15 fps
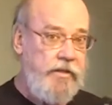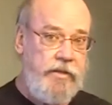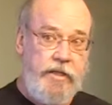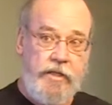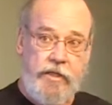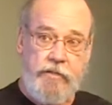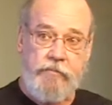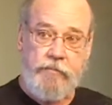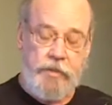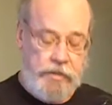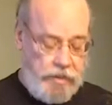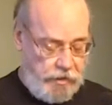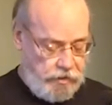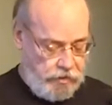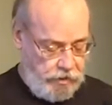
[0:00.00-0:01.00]
And then
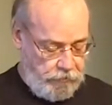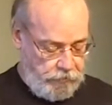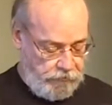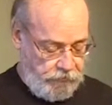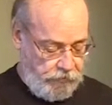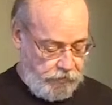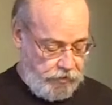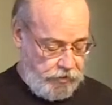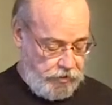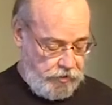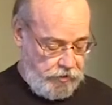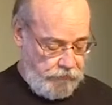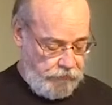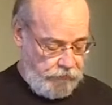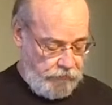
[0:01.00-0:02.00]
these next couple of
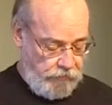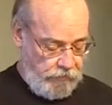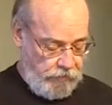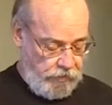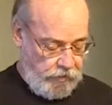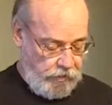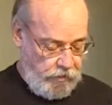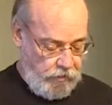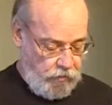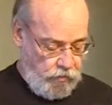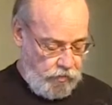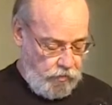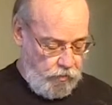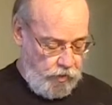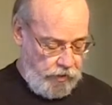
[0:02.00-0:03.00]
verses
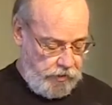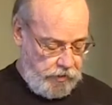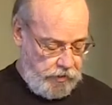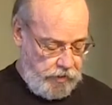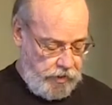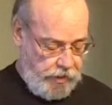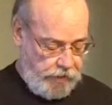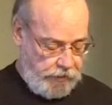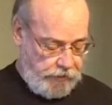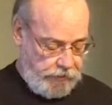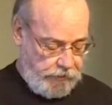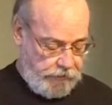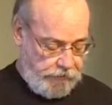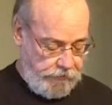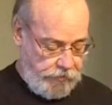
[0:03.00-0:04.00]
were the ones that
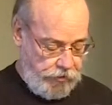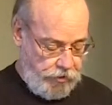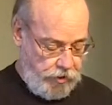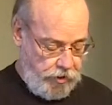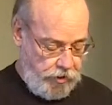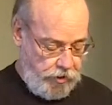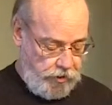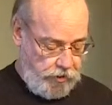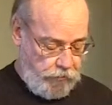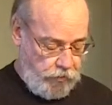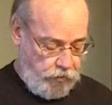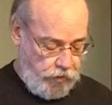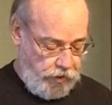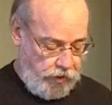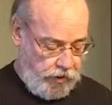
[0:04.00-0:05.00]
uh, Sean and
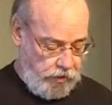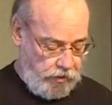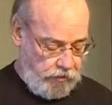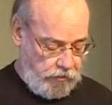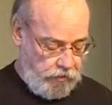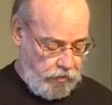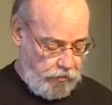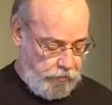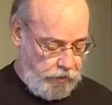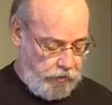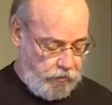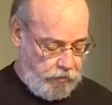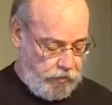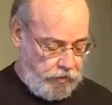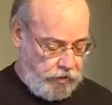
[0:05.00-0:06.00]
Monique told
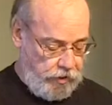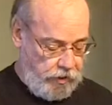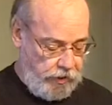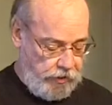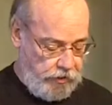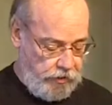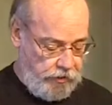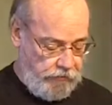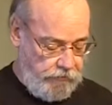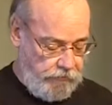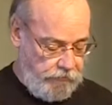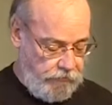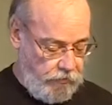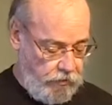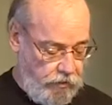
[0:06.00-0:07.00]
me were selected
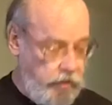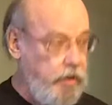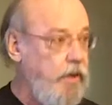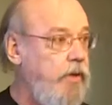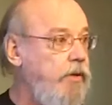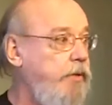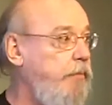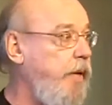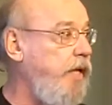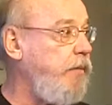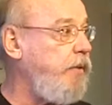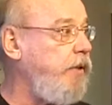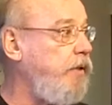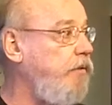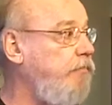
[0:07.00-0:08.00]
for the
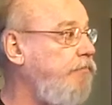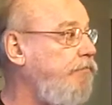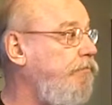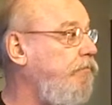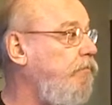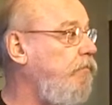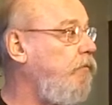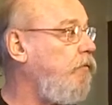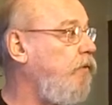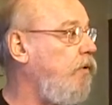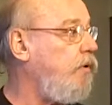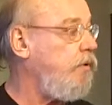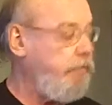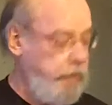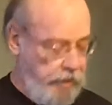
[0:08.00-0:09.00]
baby
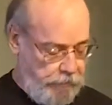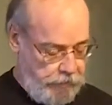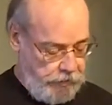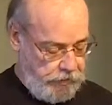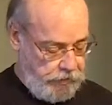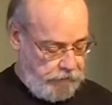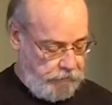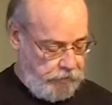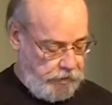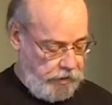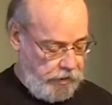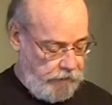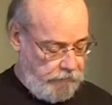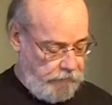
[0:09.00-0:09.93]
for her baptism.